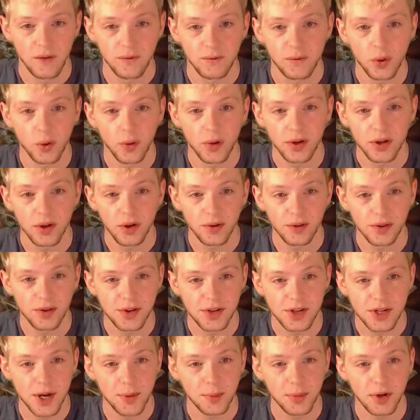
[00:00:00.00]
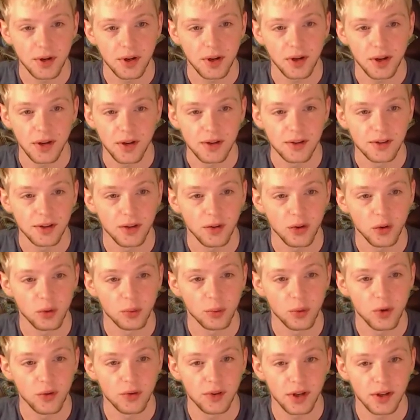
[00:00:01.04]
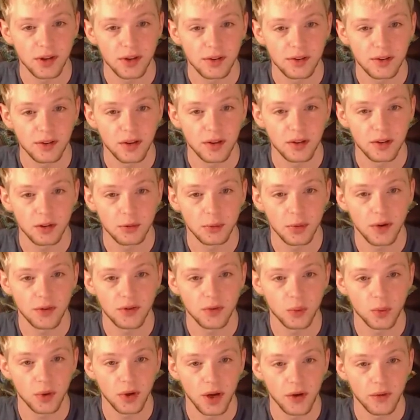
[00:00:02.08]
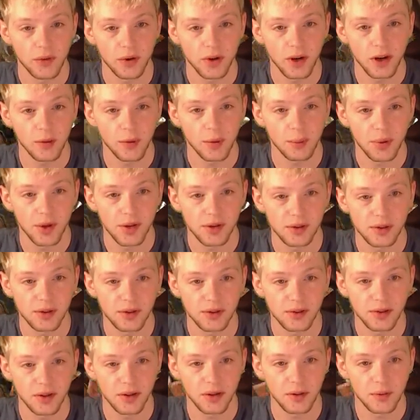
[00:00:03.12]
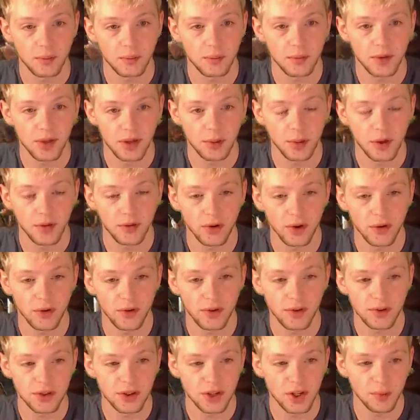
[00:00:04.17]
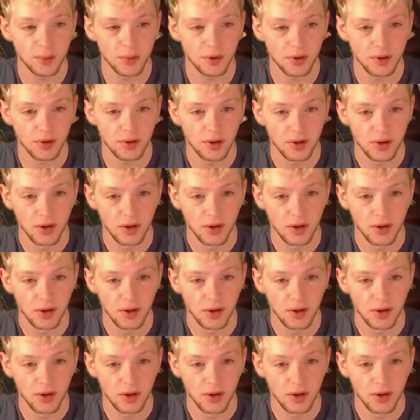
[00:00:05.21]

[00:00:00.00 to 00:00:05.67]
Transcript: Fully heals this champion and instantly removes any stun debuffs whenever an enemy places a stun debuff on this champion.